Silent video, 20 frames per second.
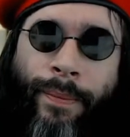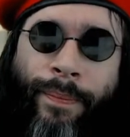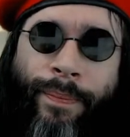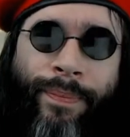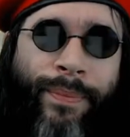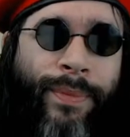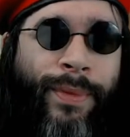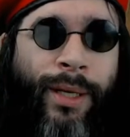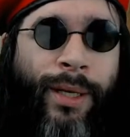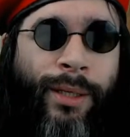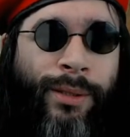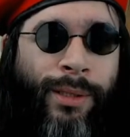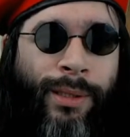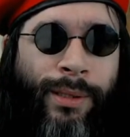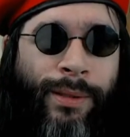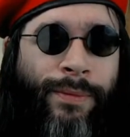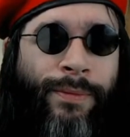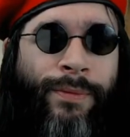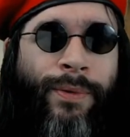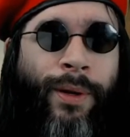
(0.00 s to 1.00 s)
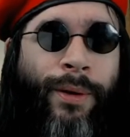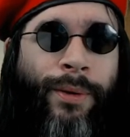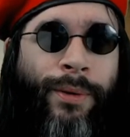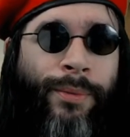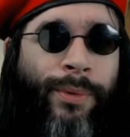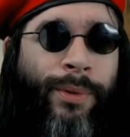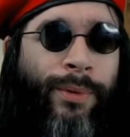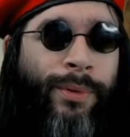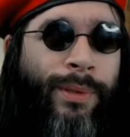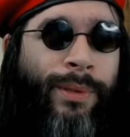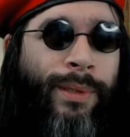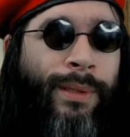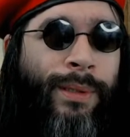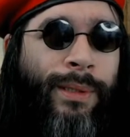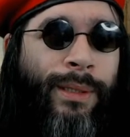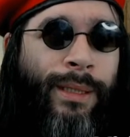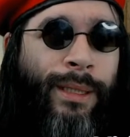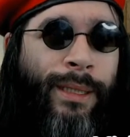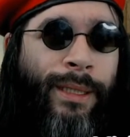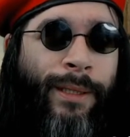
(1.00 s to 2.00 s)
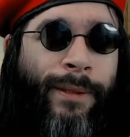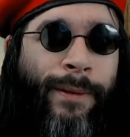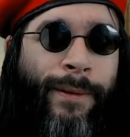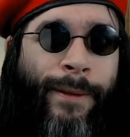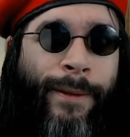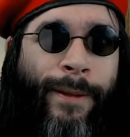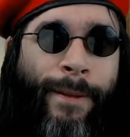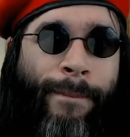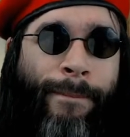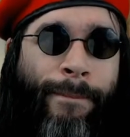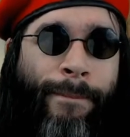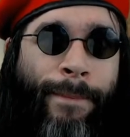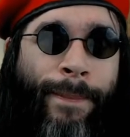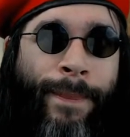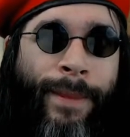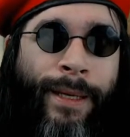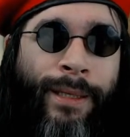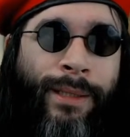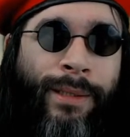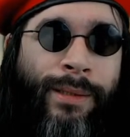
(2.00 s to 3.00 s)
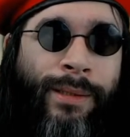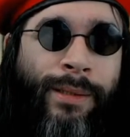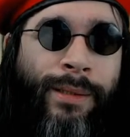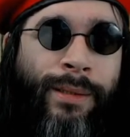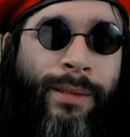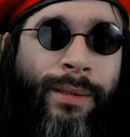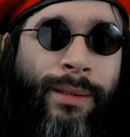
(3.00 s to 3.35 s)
nutters follow the rules? It's